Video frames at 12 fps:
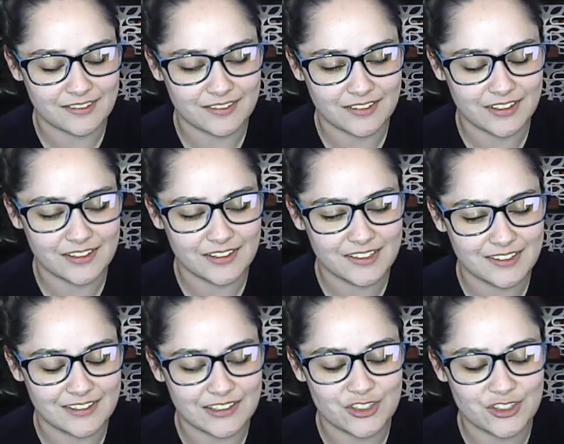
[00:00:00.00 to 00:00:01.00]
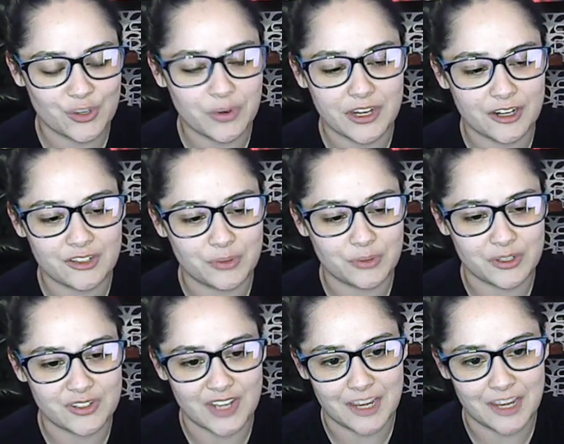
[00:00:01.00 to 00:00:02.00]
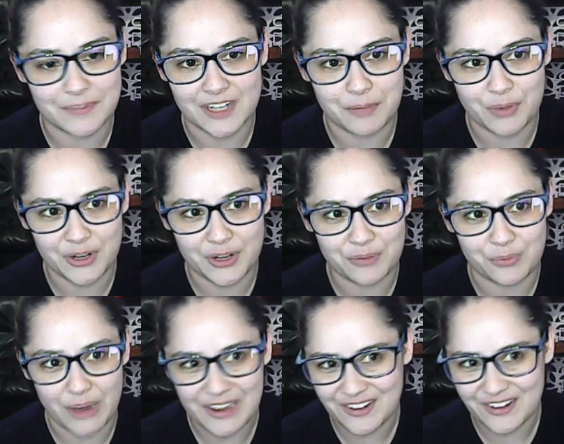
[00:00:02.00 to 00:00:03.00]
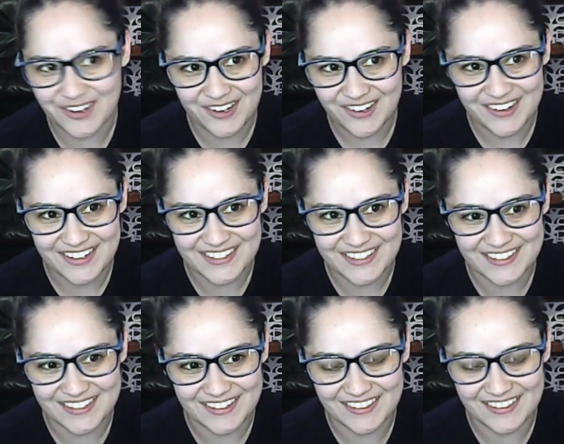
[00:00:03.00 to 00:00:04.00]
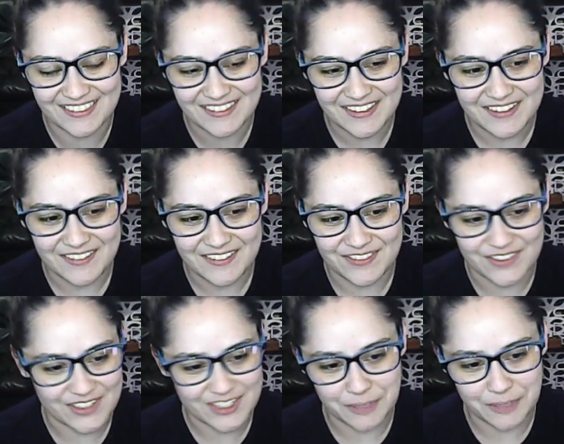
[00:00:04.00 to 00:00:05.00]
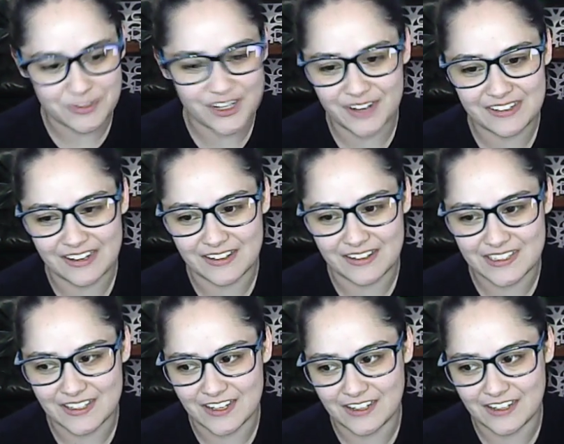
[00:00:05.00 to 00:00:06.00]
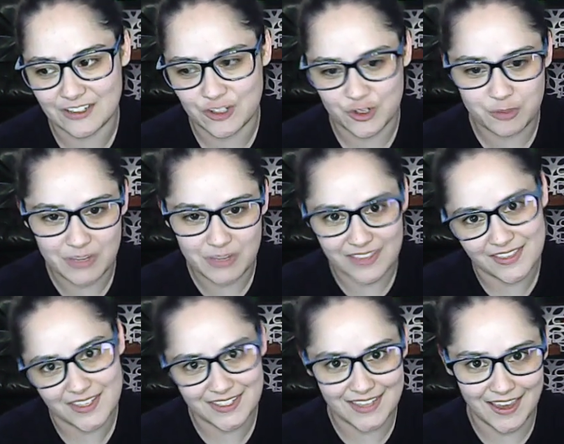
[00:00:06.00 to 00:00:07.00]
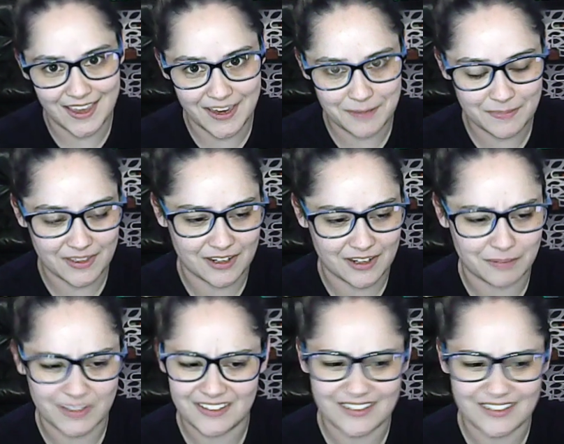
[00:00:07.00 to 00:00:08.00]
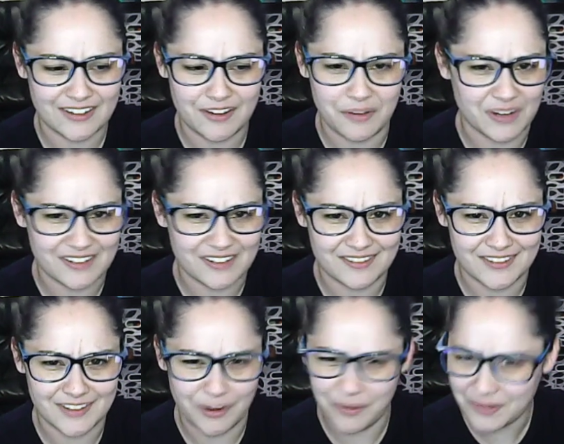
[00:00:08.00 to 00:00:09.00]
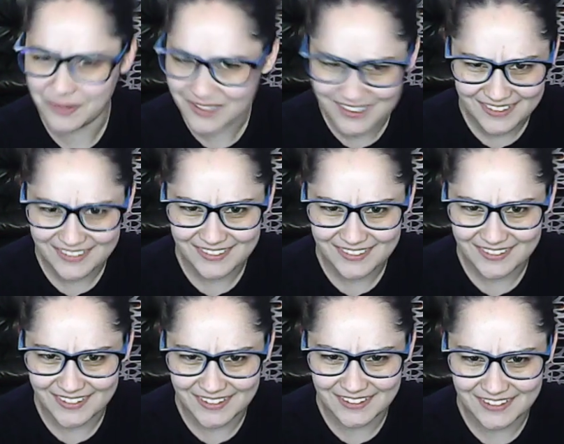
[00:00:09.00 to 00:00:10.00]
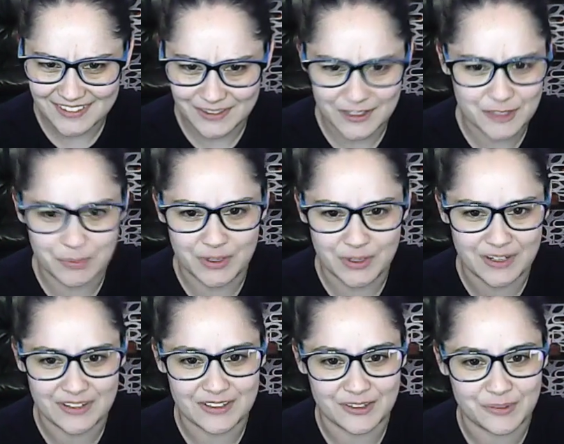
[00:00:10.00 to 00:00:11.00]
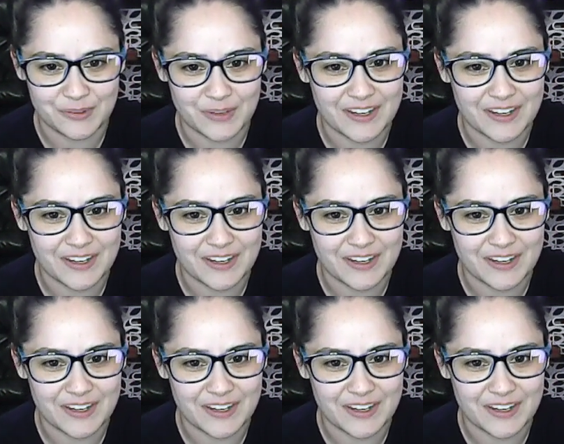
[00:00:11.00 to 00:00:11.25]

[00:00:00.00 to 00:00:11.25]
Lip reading: it's so geared towards games, and I put in writer as like the subject, and it's like, do you mean this game? And I'm like, no, I don't. So I just put it into